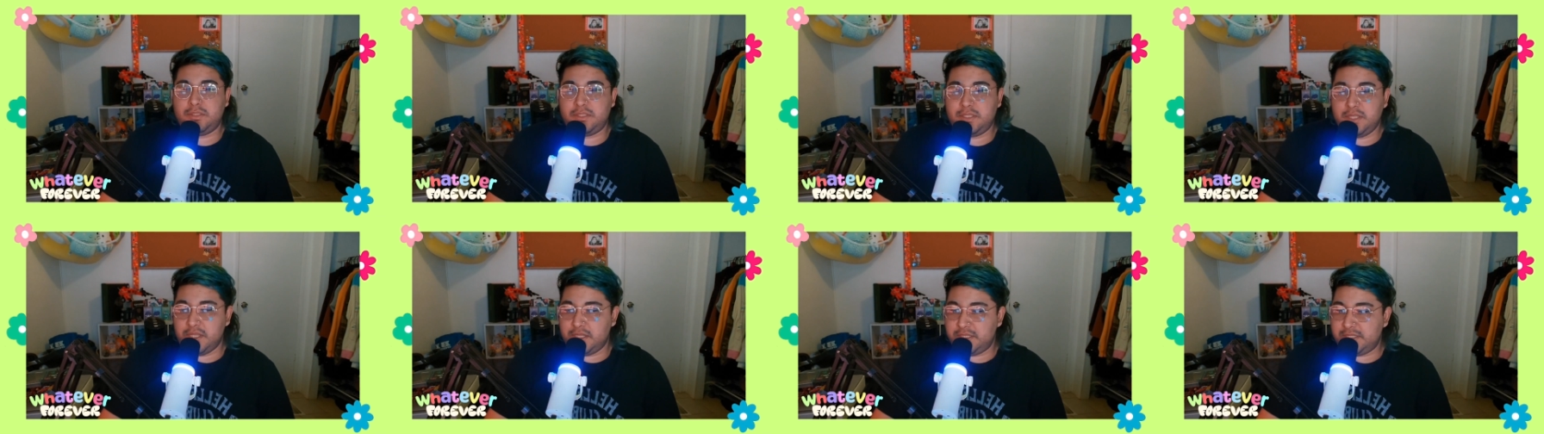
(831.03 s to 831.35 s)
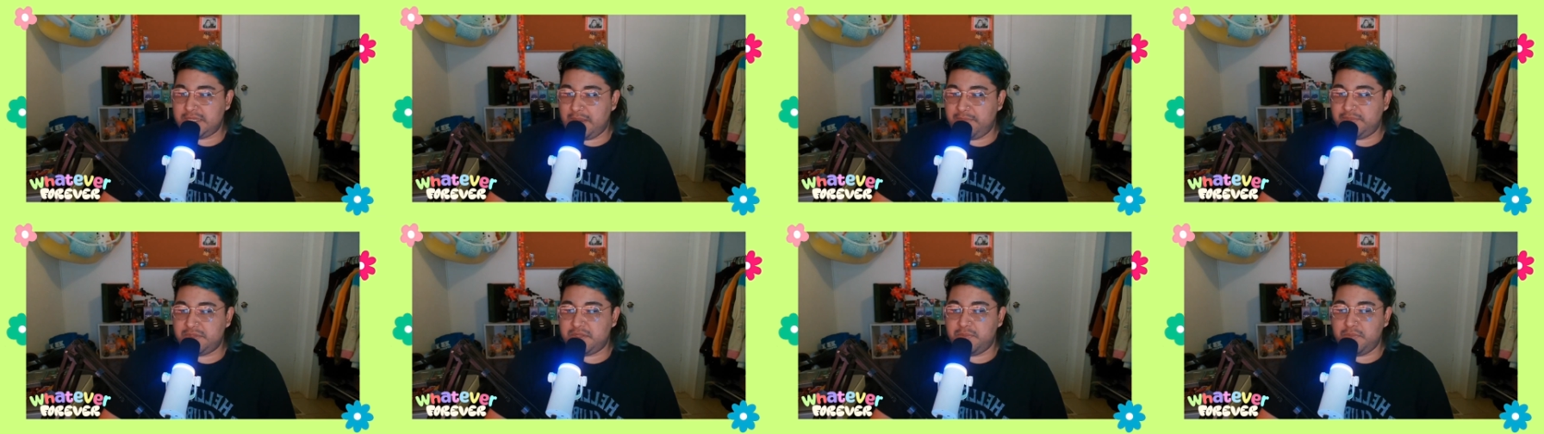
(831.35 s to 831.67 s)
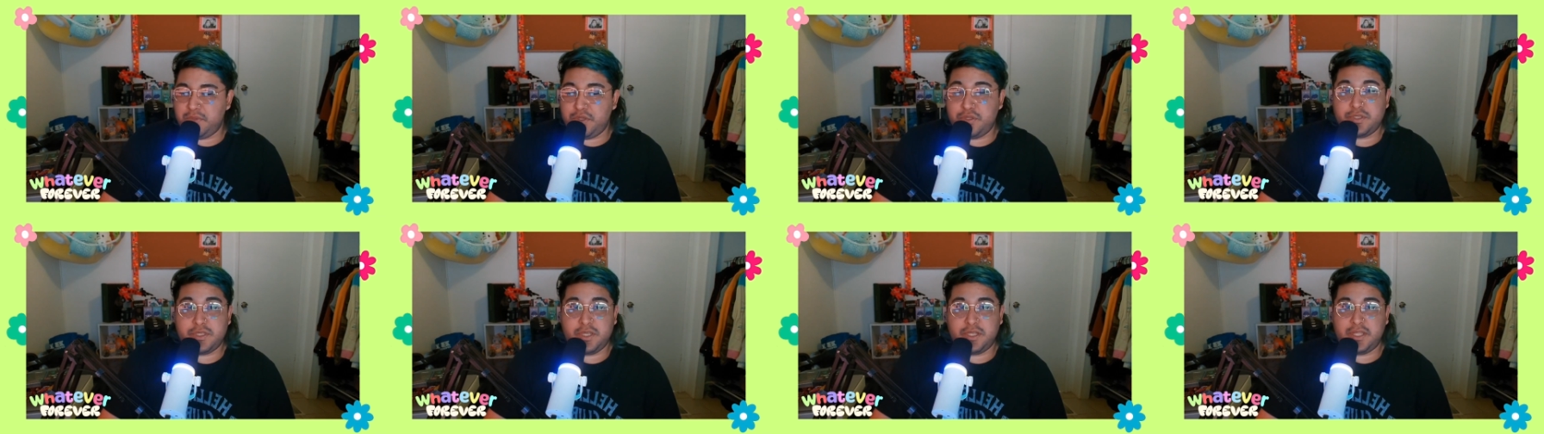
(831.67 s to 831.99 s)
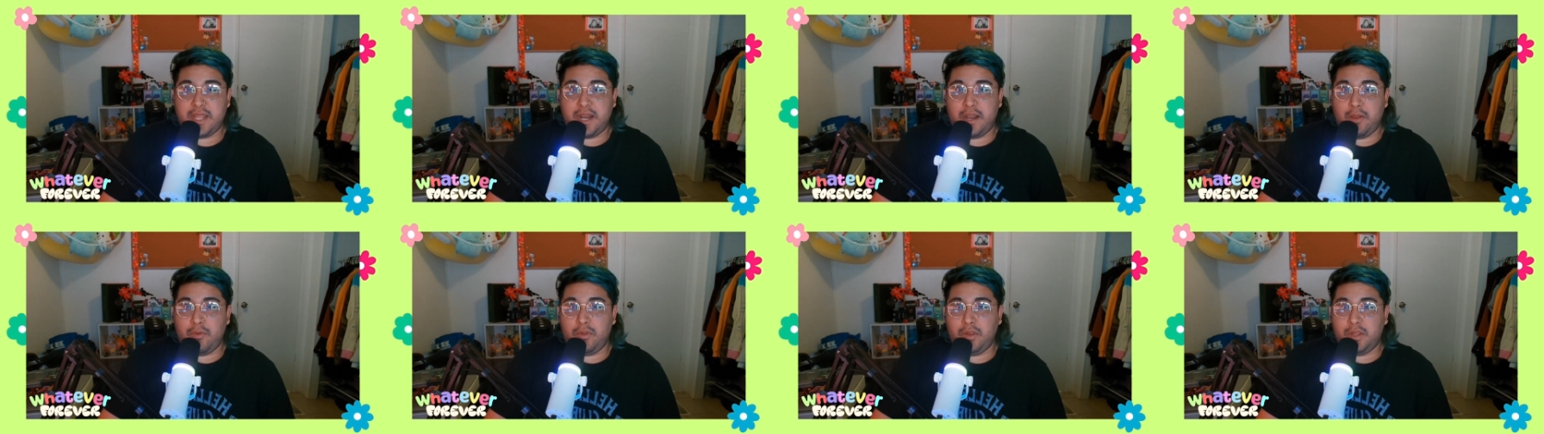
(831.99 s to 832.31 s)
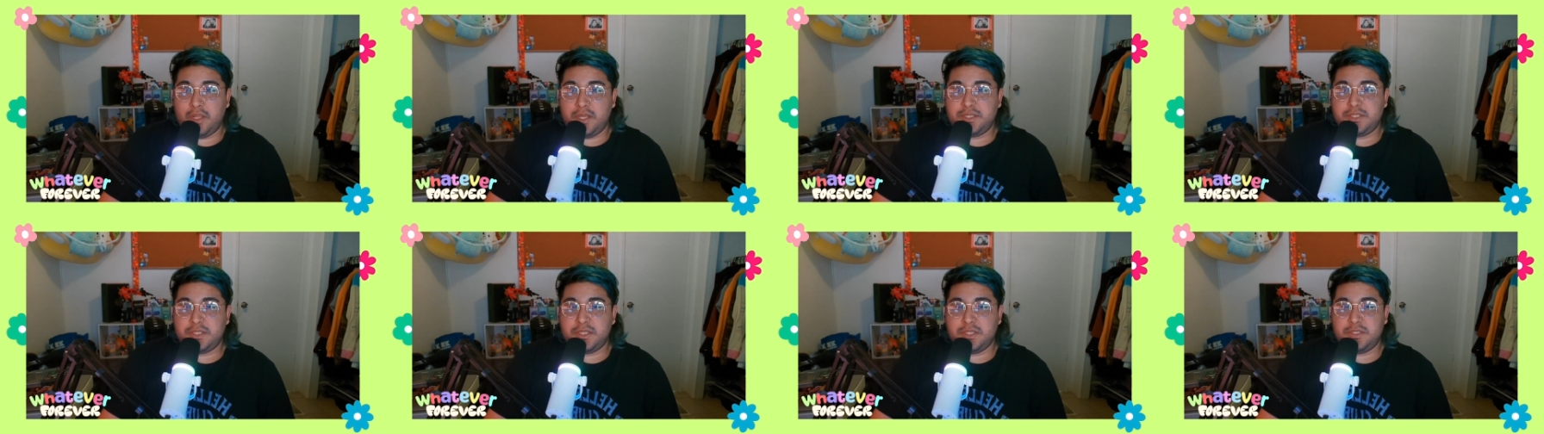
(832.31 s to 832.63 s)
the types of music that I would
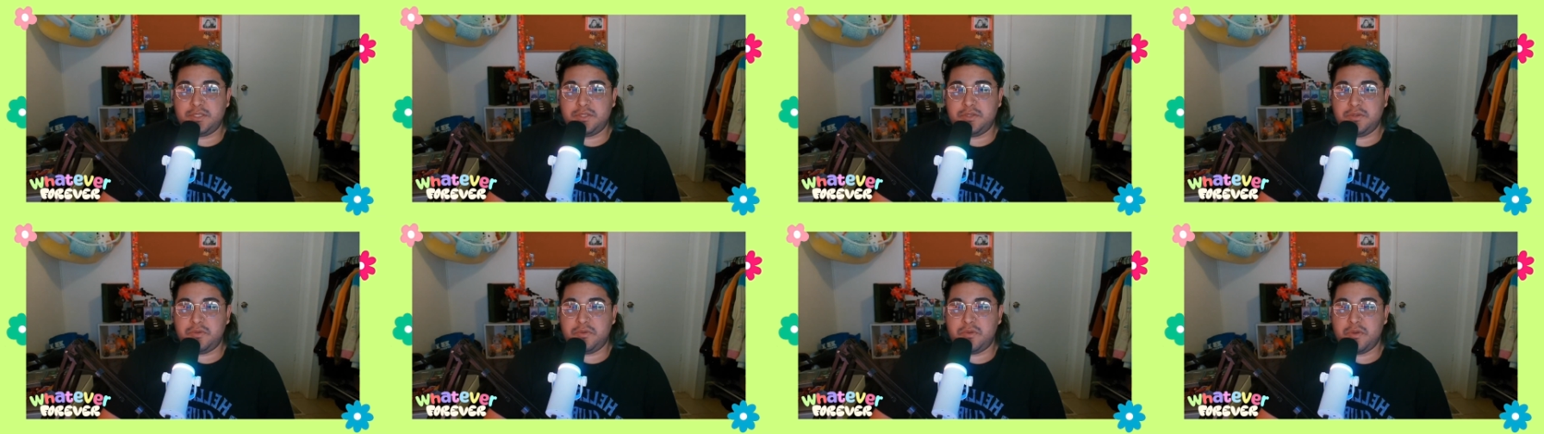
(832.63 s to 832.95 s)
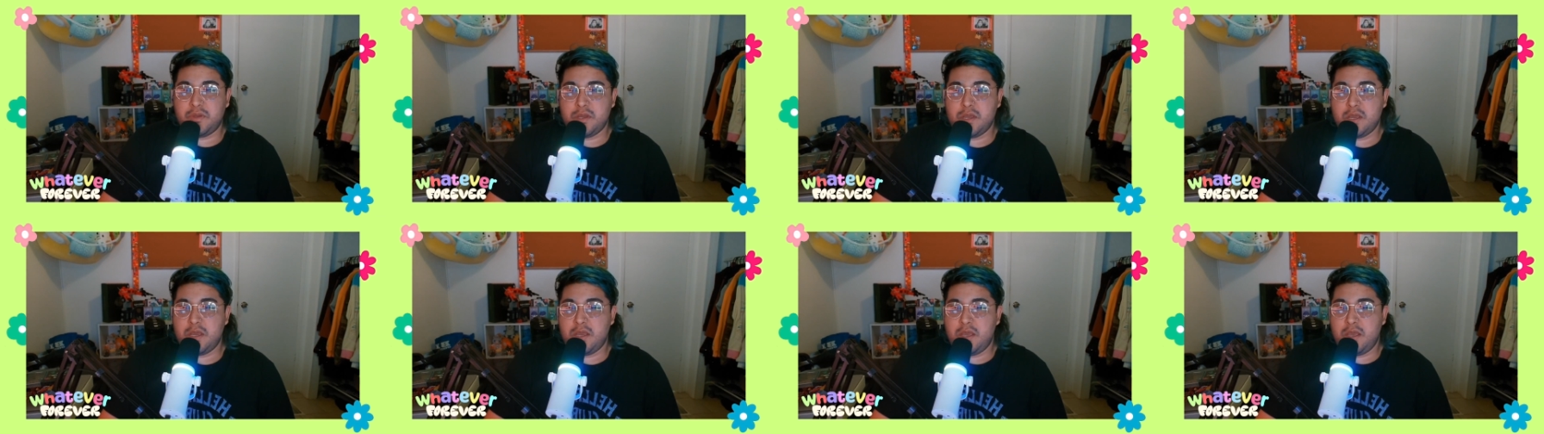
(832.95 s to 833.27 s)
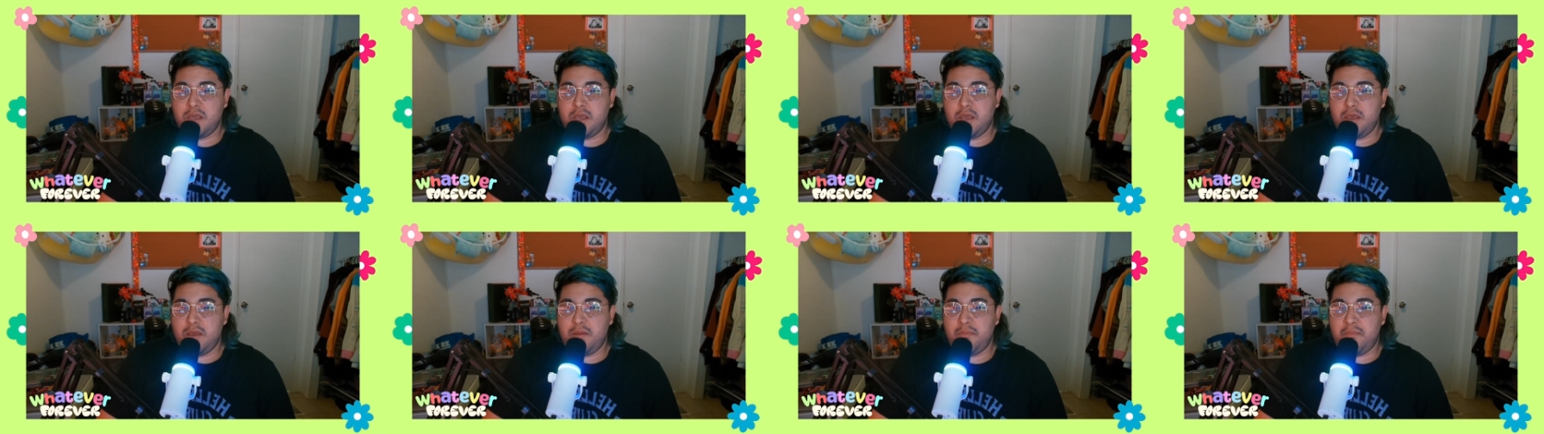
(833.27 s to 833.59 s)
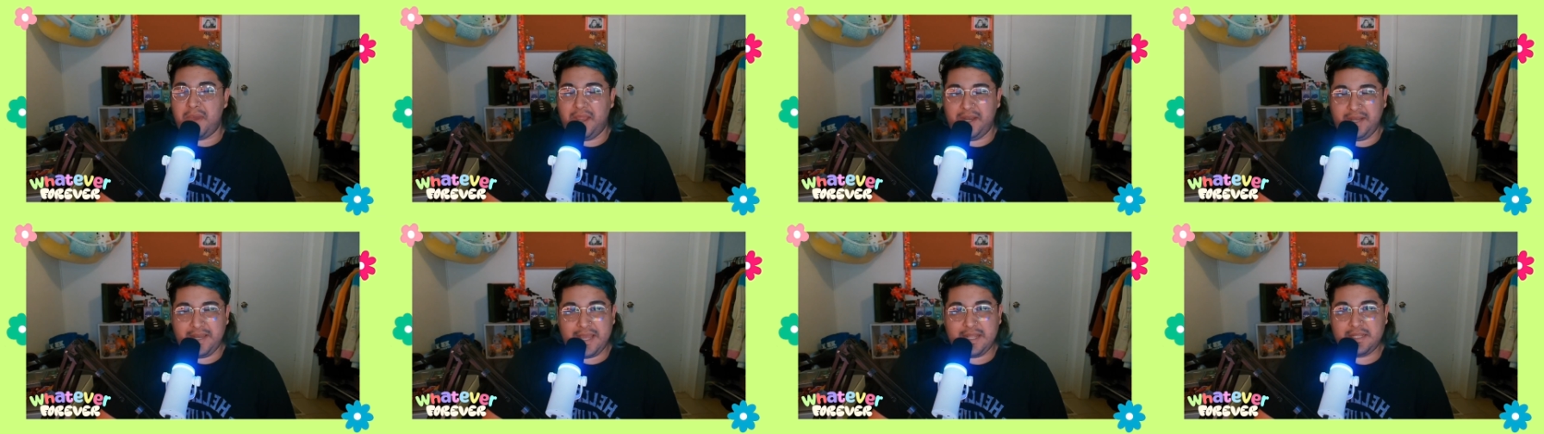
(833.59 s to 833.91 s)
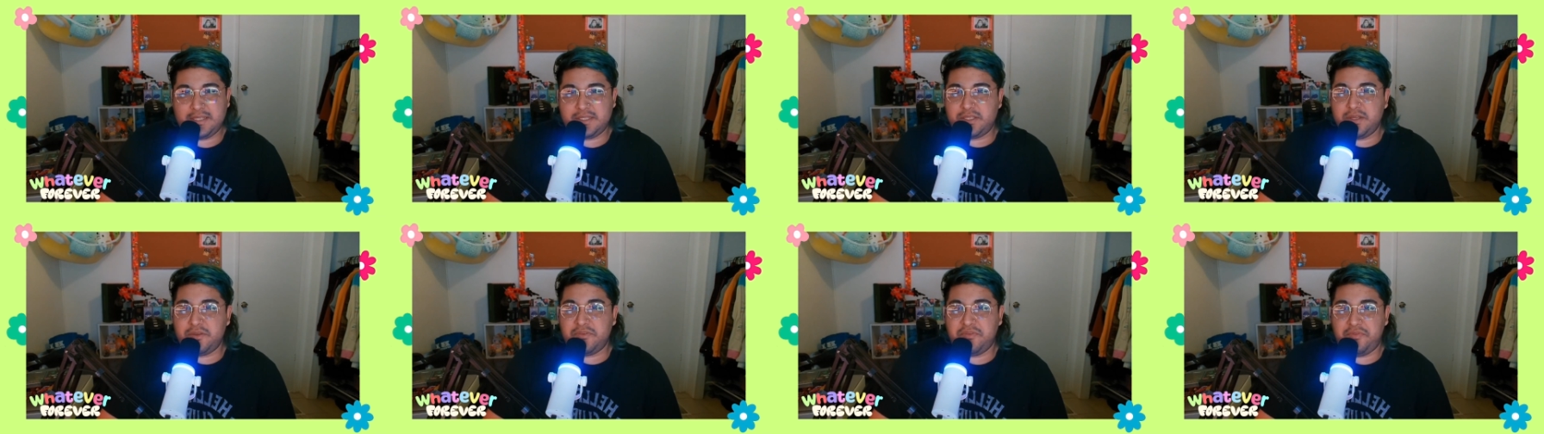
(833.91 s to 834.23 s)
listen to, my dad
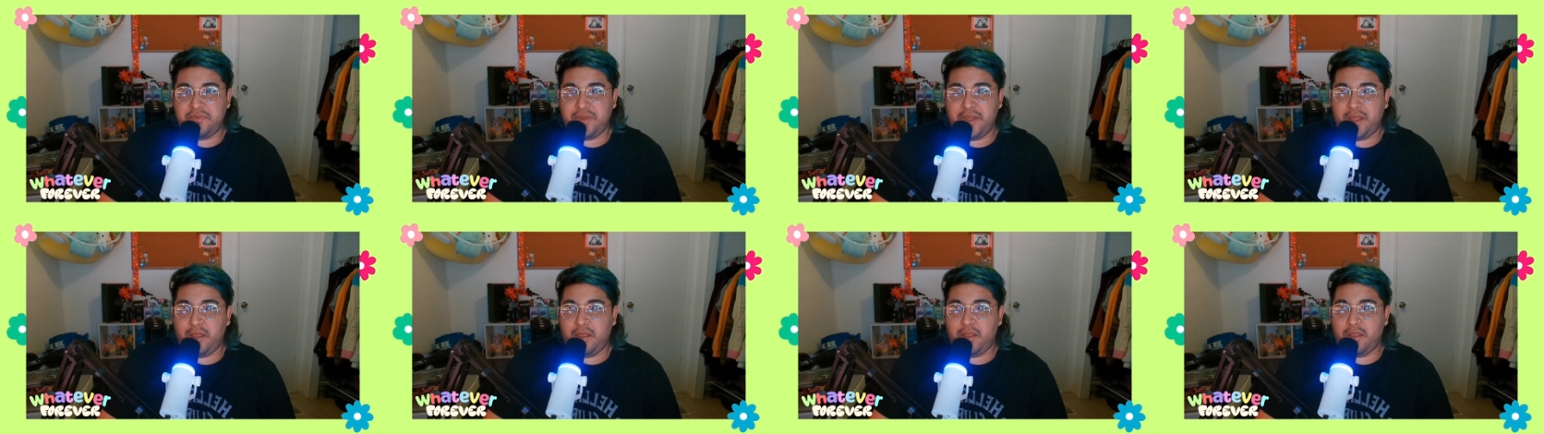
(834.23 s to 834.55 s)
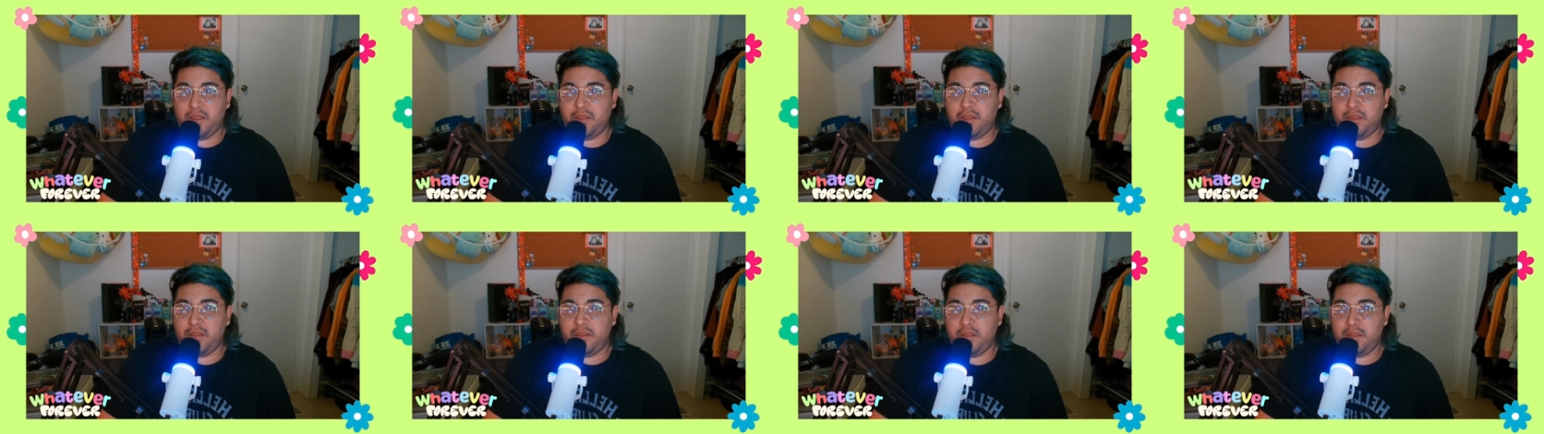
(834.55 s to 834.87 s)
still felt